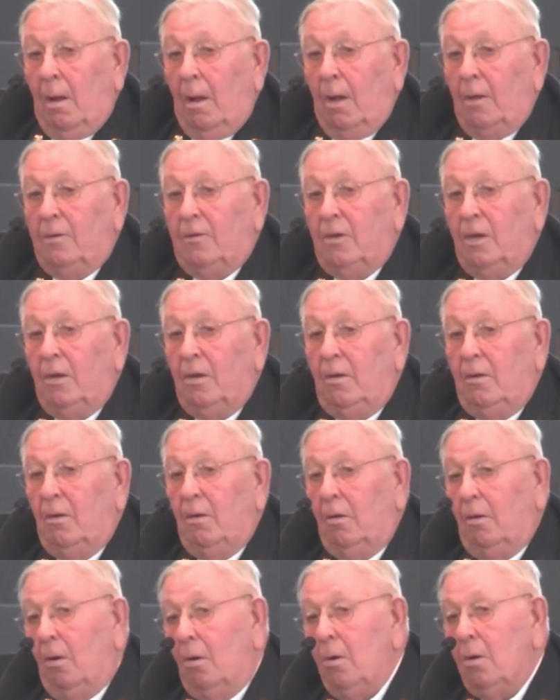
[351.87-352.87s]
I said,
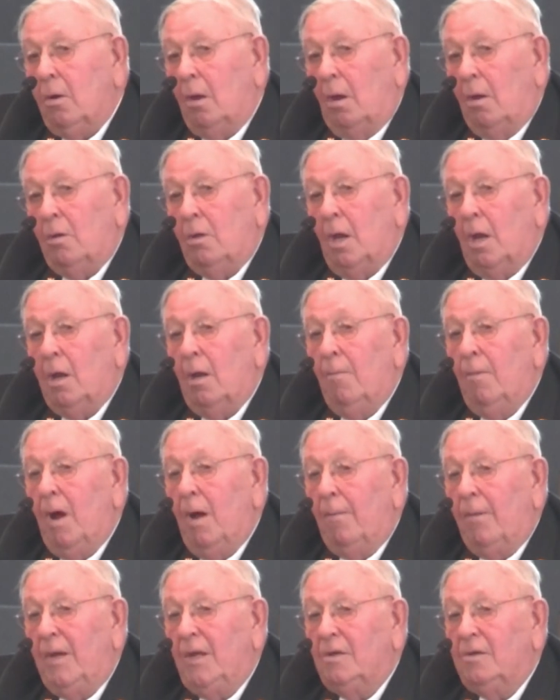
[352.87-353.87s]
okay, take them
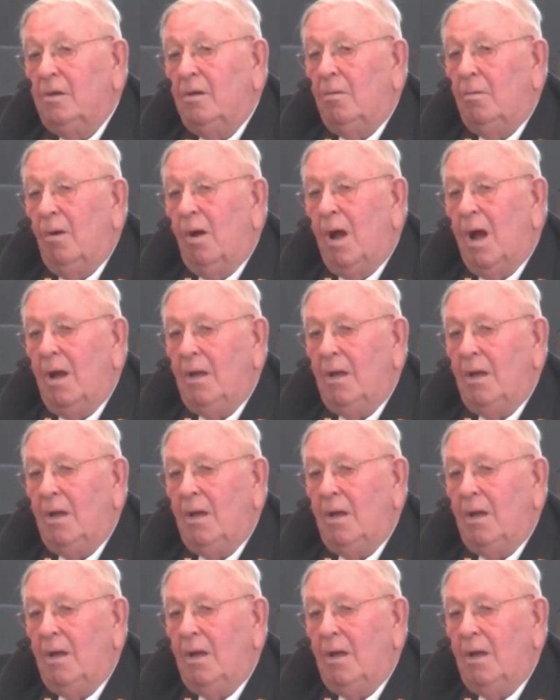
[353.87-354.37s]
up. He said,